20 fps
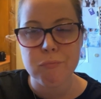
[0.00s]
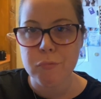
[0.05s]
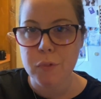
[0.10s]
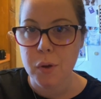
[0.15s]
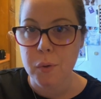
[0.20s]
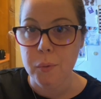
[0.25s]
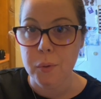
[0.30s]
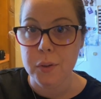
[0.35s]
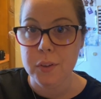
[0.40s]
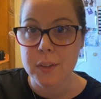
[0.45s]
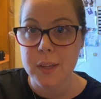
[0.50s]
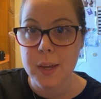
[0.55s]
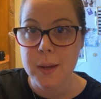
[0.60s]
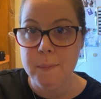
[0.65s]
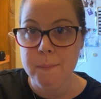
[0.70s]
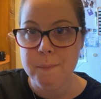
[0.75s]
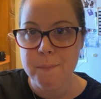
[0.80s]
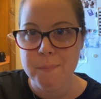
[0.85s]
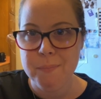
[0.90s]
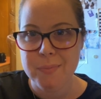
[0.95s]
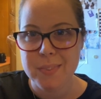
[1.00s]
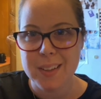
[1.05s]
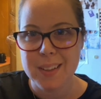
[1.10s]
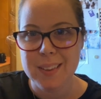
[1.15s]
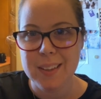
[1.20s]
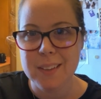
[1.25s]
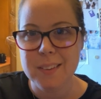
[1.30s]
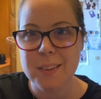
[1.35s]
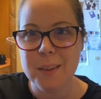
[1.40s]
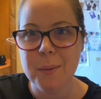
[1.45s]
We'll see.
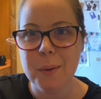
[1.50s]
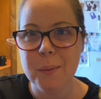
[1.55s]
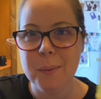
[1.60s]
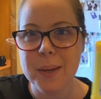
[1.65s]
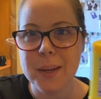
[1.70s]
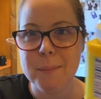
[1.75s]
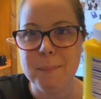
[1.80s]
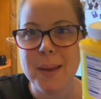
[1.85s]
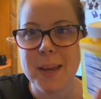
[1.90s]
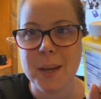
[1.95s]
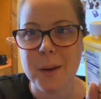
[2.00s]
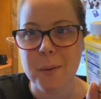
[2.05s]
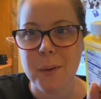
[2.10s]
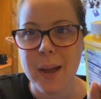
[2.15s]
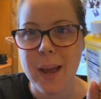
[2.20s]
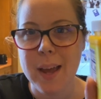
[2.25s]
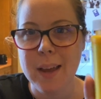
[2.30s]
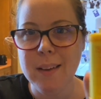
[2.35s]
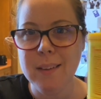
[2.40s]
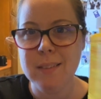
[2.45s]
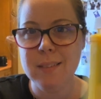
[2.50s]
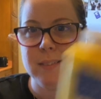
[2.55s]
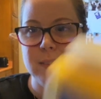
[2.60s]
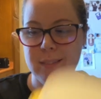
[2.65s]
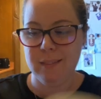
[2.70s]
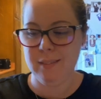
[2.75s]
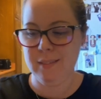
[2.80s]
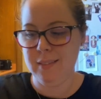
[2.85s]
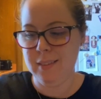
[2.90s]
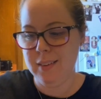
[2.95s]
Let's see what we can make, okay?
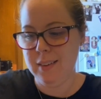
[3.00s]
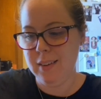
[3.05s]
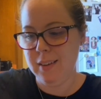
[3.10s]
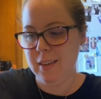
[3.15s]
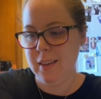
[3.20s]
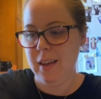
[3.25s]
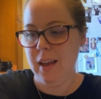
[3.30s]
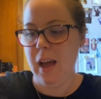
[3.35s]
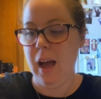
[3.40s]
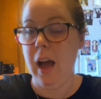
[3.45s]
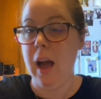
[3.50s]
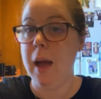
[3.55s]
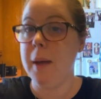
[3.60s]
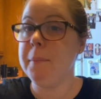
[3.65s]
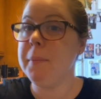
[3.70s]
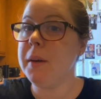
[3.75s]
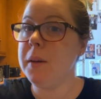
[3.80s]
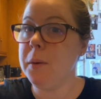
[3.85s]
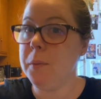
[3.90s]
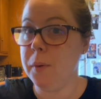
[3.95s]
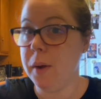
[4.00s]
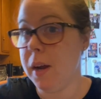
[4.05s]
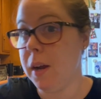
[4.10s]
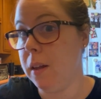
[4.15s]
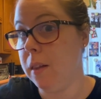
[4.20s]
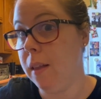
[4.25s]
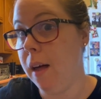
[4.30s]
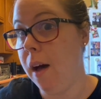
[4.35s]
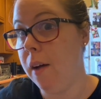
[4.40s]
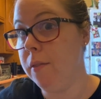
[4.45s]
I'm gonna wear
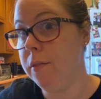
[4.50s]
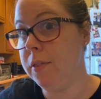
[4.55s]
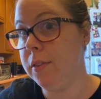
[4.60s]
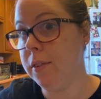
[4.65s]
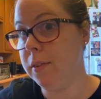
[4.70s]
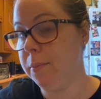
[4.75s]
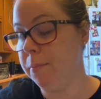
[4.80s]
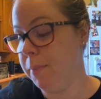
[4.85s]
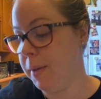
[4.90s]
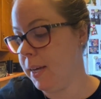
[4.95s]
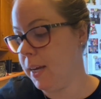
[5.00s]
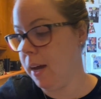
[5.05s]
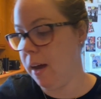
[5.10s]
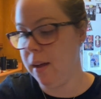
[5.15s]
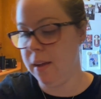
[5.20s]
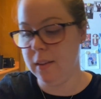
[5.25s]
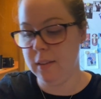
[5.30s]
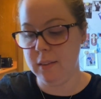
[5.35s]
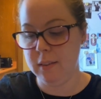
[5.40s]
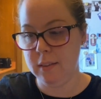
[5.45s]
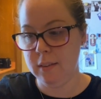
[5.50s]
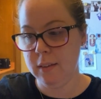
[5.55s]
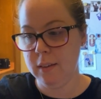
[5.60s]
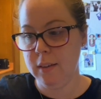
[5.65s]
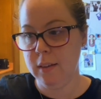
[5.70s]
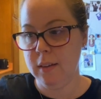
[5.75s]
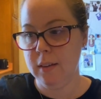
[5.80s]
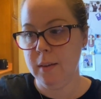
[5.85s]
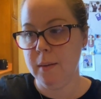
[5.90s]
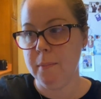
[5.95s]
gloves because
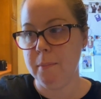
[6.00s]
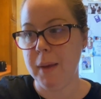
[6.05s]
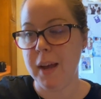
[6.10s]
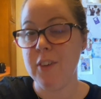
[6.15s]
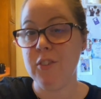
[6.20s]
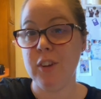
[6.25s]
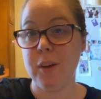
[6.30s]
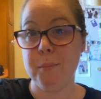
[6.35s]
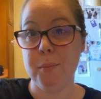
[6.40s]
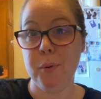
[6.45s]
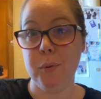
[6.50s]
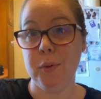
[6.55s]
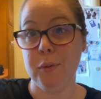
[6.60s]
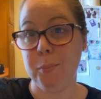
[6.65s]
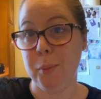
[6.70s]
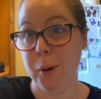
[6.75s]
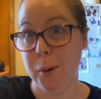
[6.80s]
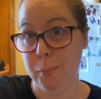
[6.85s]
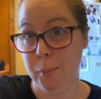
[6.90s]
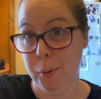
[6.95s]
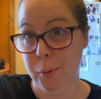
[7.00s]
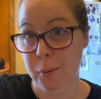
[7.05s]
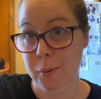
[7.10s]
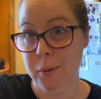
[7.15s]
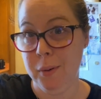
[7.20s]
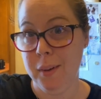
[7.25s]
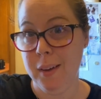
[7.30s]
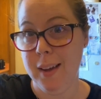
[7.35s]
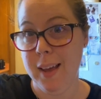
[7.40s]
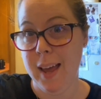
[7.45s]
my shampoo is purple
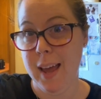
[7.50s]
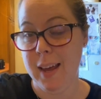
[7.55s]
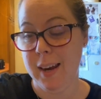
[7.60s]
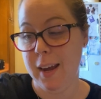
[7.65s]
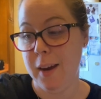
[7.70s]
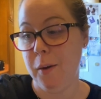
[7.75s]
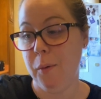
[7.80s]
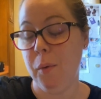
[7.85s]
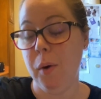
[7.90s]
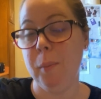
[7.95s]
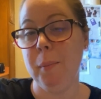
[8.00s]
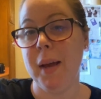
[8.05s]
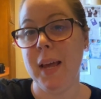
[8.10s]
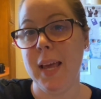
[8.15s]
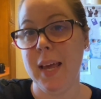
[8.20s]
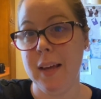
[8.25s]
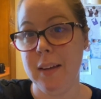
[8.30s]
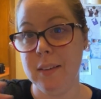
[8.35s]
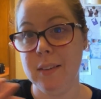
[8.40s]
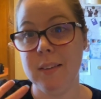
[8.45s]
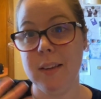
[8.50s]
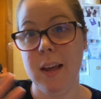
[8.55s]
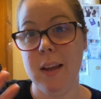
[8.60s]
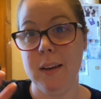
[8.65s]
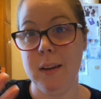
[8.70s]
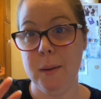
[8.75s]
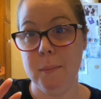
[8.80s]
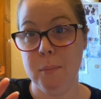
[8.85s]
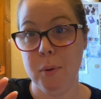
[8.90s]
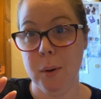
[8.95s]
and I don't want my hands to
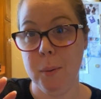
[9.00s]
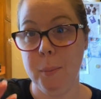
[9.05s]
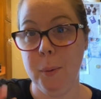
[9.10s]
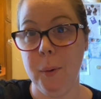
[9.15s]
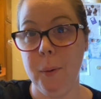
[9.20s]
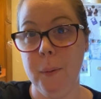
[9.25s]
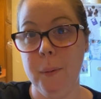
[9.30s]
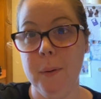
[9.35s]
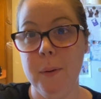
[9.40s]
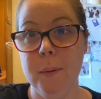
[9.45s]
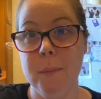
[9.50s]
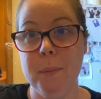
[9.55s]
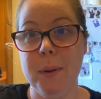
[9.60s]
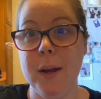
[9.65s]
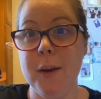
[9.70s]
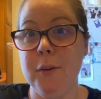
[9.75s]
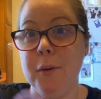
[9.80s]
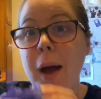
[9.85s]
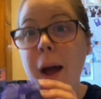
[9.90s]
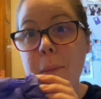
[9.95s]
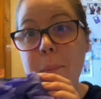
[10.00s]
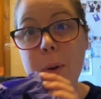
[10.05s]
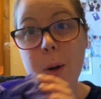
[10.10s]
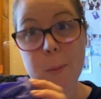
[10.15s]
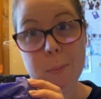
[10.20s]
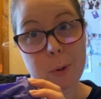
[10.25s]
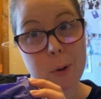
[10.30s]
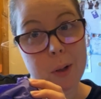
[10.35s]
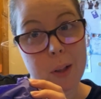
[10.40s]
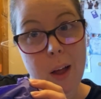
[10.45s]
end up purple, but I do have
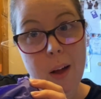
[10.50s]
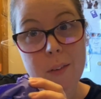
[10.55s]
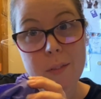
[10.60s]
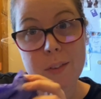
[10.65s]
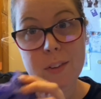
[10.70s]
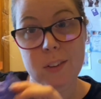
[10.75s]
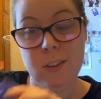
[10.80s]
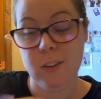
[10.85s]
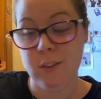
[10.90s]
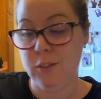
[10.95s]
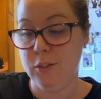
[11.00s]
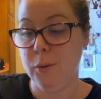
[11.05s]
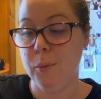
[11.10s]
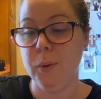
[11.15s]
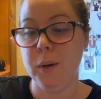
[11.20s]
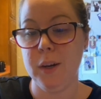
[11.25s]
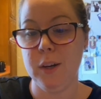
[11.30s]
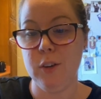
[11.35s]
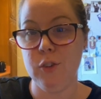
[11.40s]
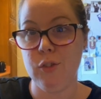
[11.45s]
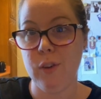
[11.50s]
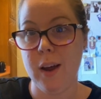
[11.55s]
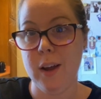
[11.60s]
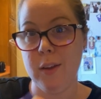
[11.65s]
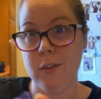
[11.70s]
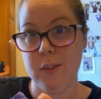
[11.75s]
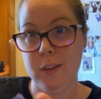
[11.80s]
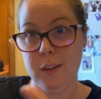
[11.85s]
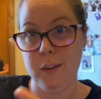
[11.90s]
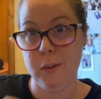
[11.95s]
purple gloves. So we're gonna try
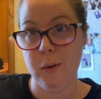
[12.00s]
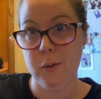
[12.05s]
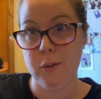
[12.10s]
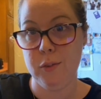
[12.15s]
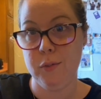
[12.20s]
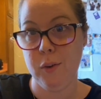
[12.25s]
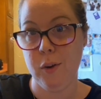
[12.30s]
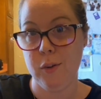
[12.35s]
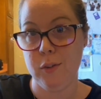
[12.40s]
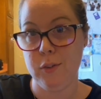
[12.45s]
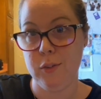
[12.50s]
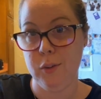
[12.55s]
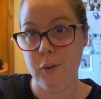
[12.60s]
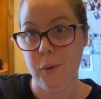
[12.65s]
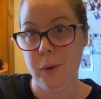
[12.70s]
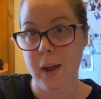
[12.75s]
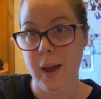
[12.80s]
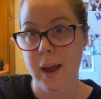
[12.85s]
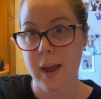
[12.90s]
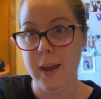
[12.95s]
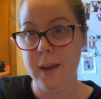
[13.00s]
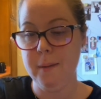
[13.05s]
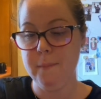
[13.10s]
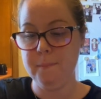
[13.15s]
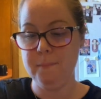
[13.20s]
using those first, okay?